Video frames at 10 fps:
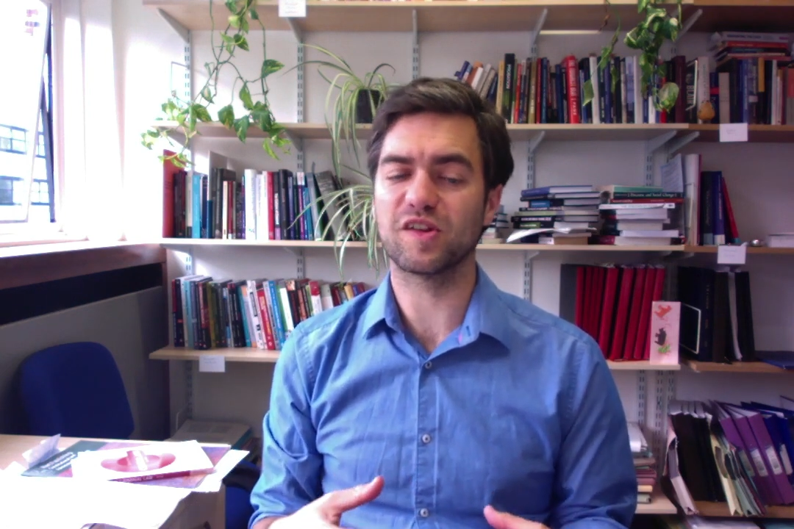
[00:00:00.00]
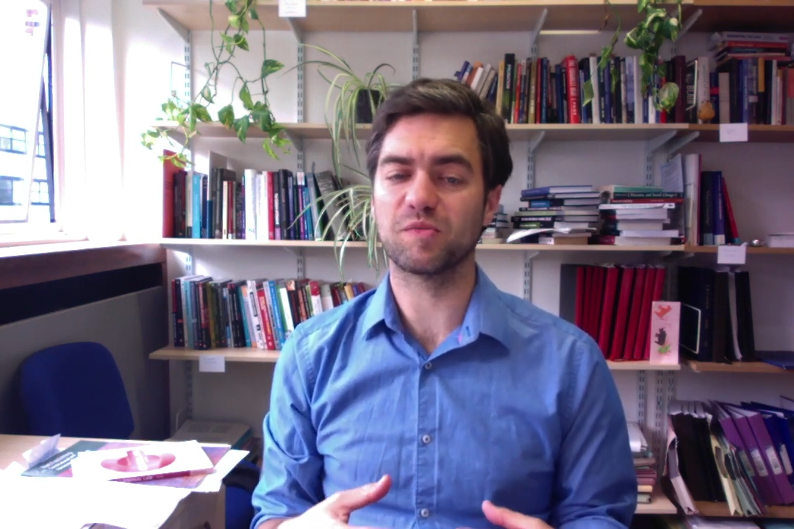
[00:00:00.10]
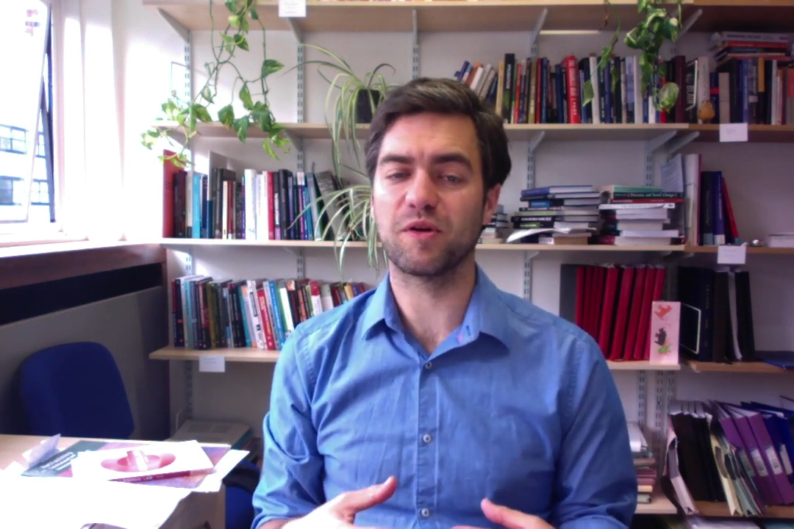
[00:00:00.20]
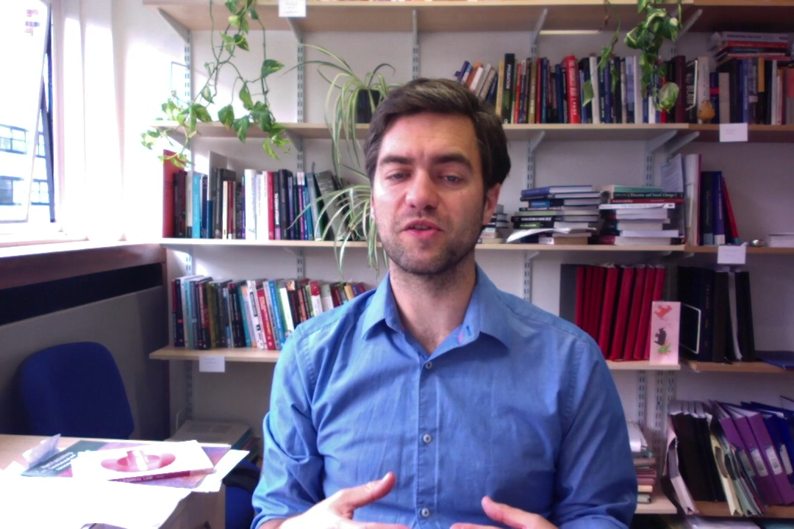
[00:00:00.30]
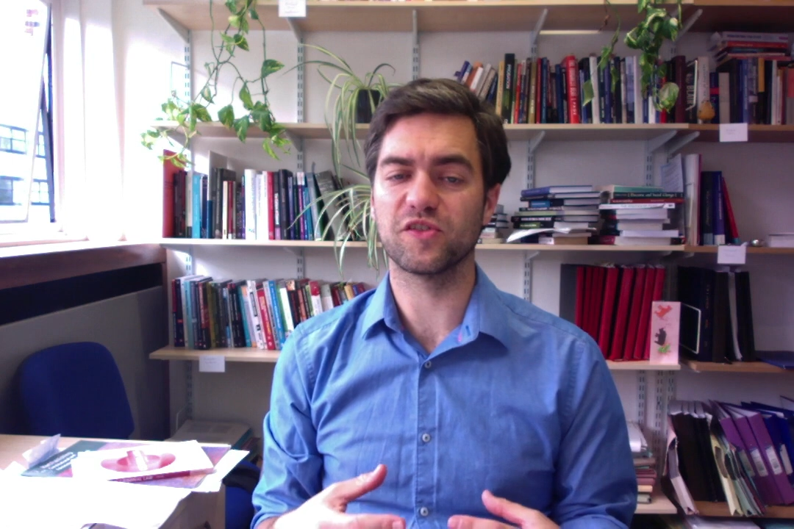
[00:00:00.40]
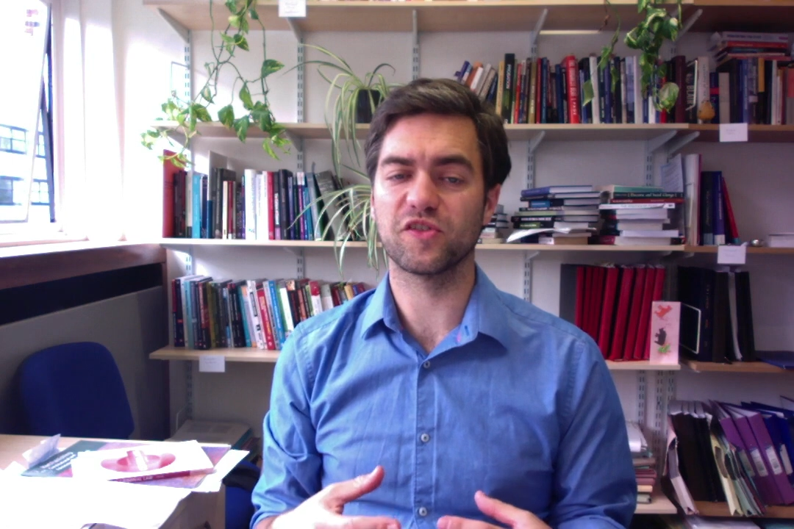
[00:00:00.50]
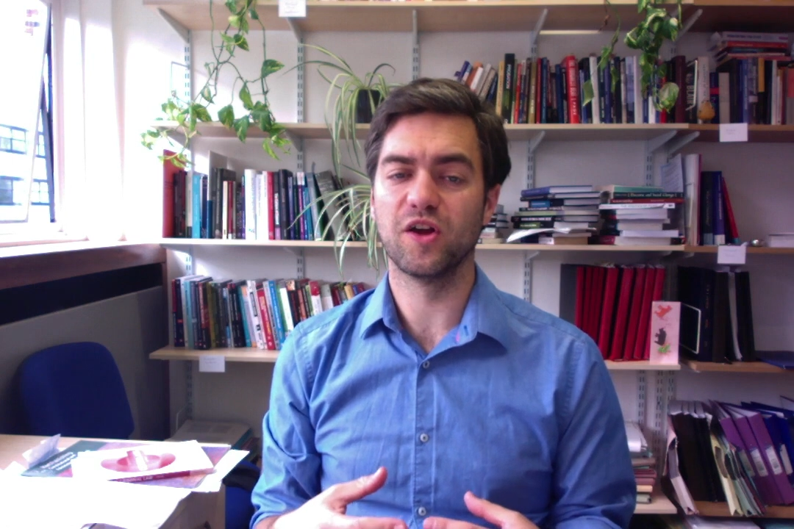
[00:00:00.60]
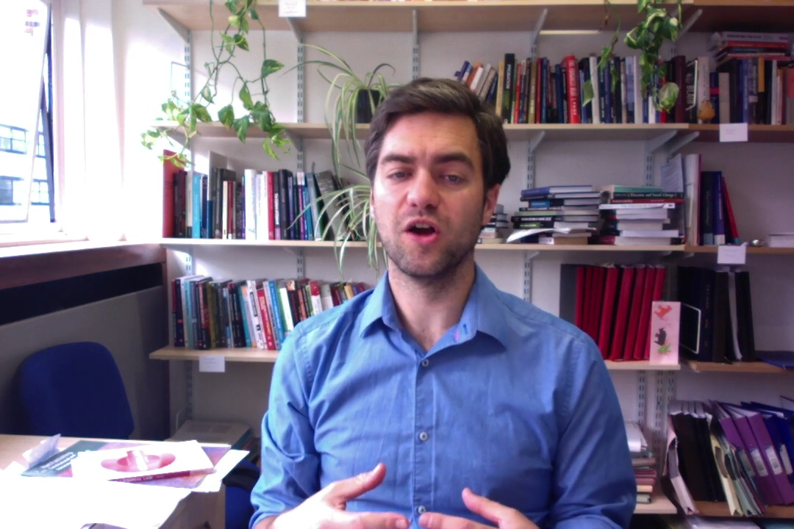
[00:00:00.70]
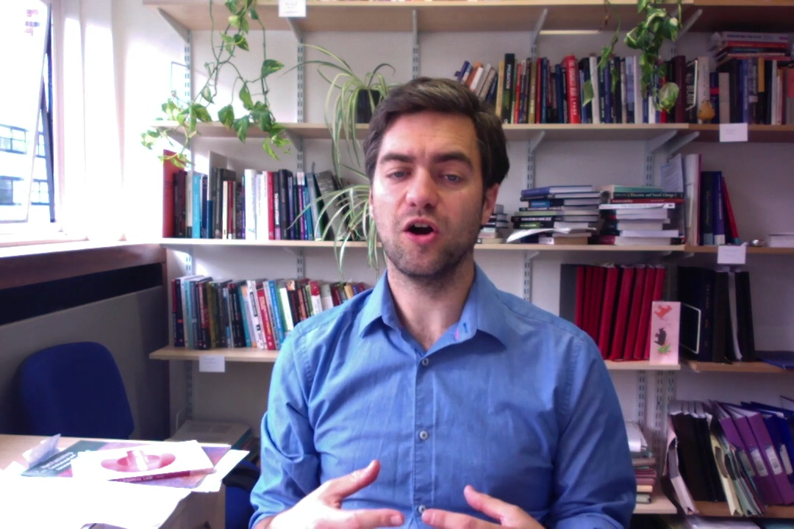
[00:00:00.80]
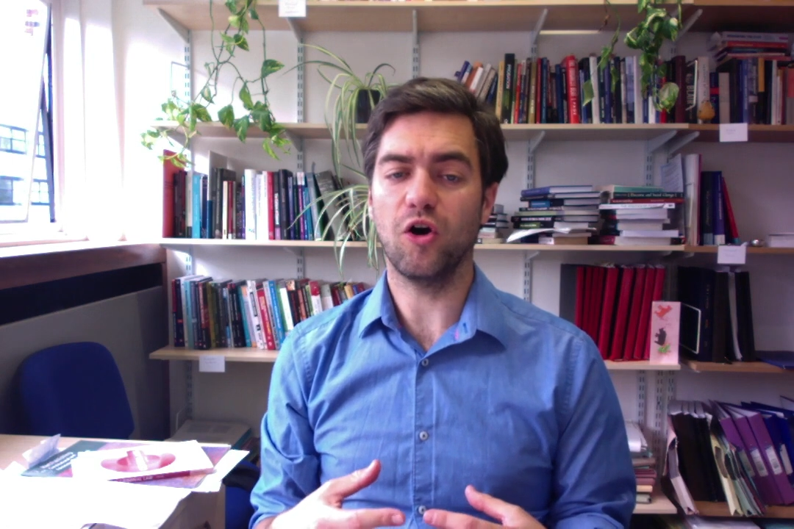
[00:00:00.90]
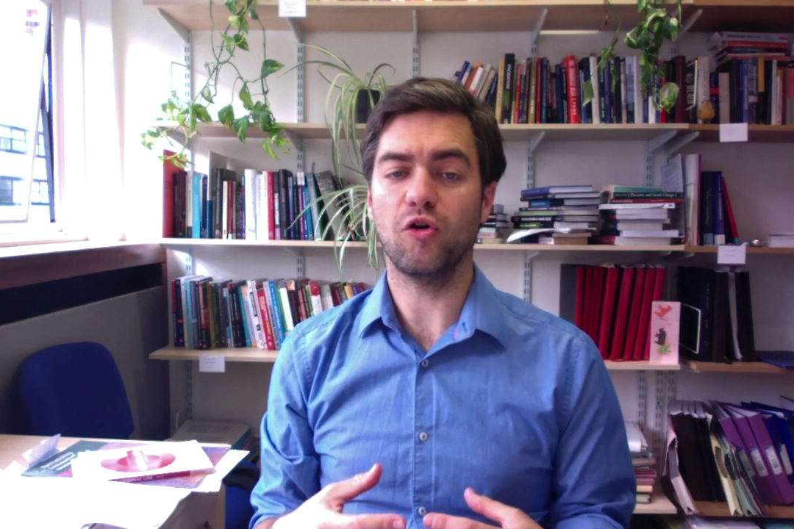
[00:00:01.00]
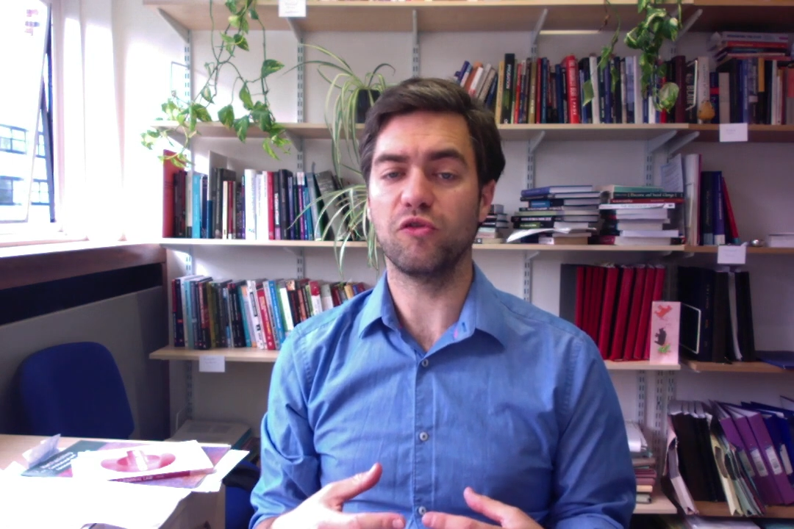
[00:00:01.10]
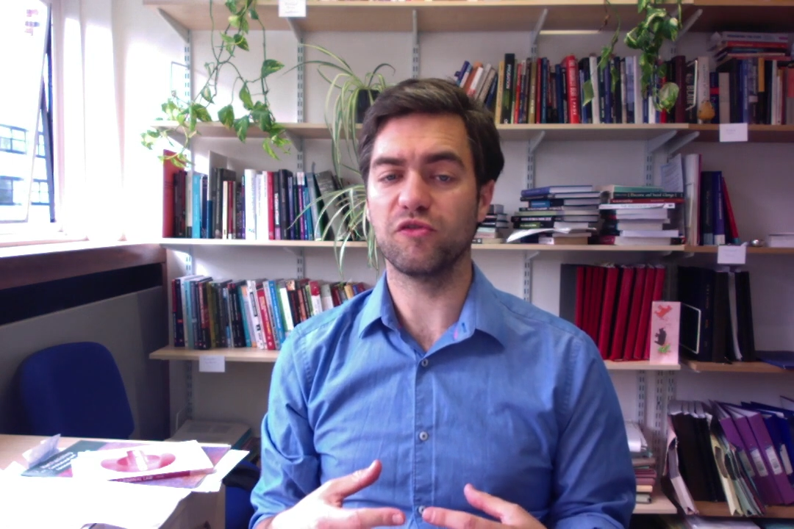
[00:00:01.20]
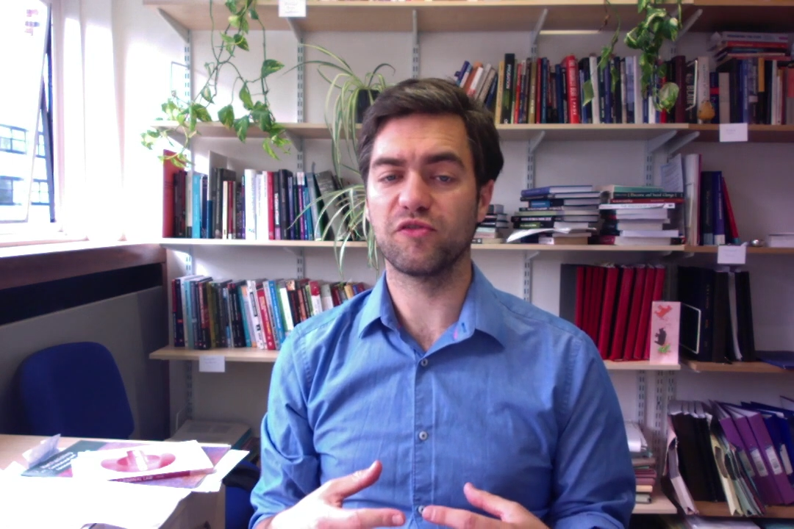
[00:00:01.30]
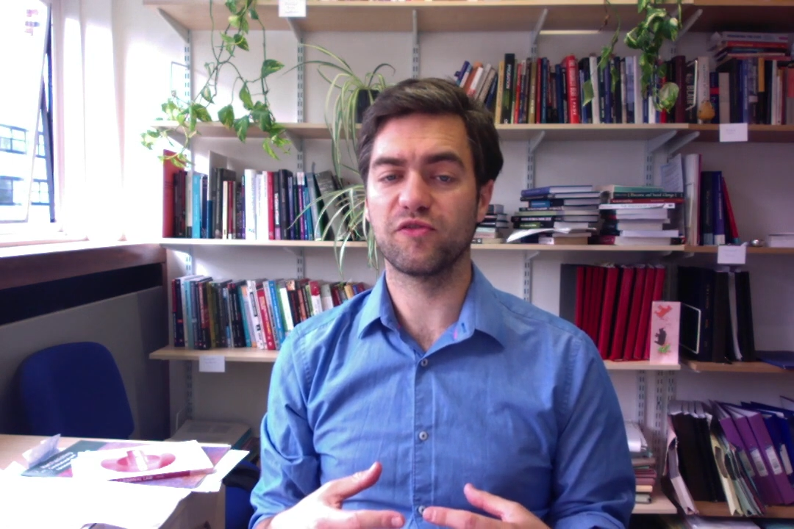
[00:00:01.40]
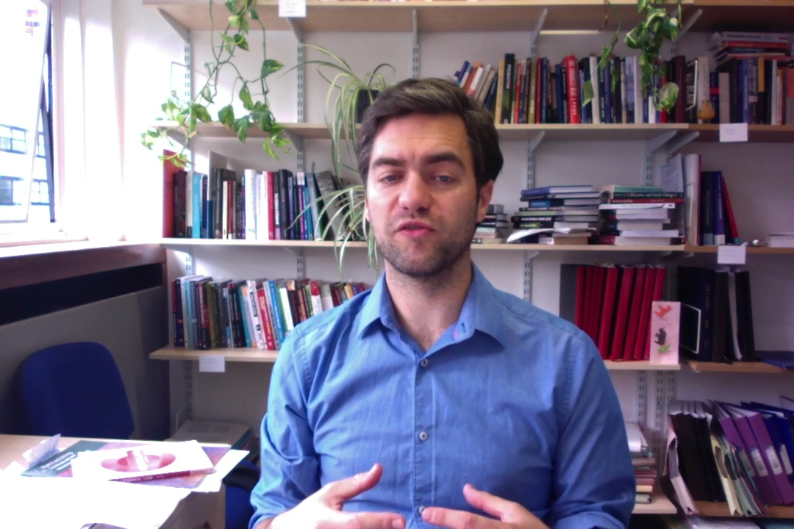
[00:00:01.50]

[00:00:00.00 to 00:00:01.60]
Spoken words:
experience of